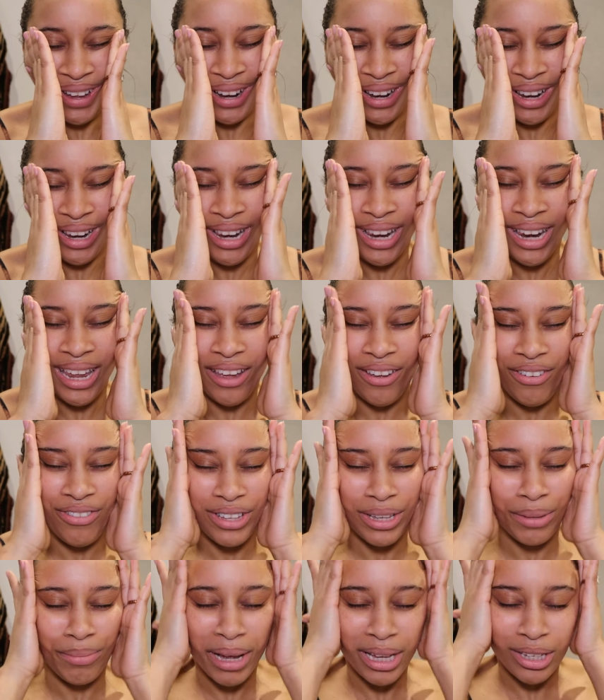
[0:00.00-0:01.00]

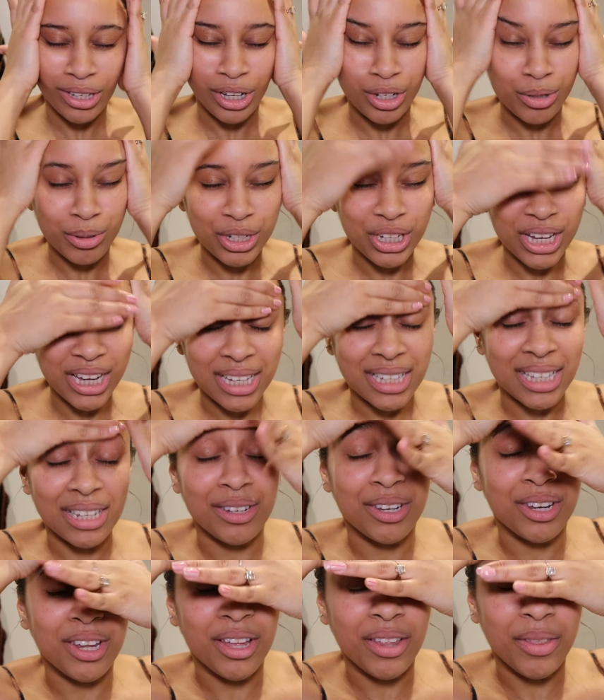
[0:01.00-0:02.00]
lift and massage my cheeks,
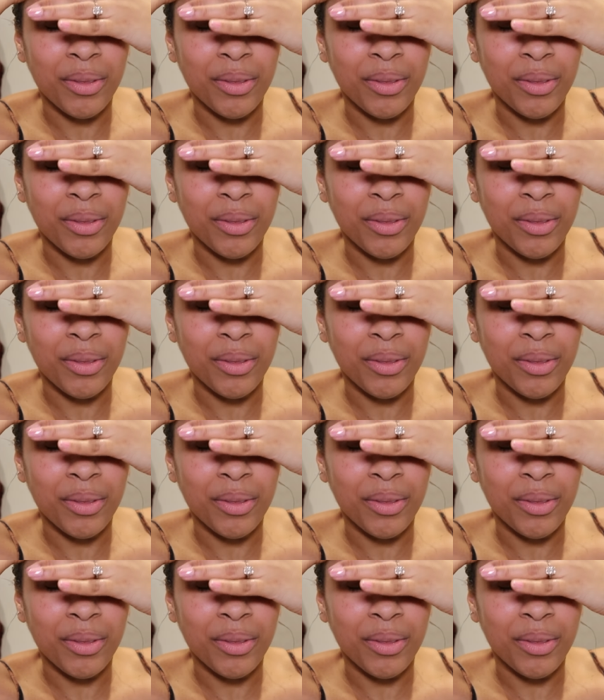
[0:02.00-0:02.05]
and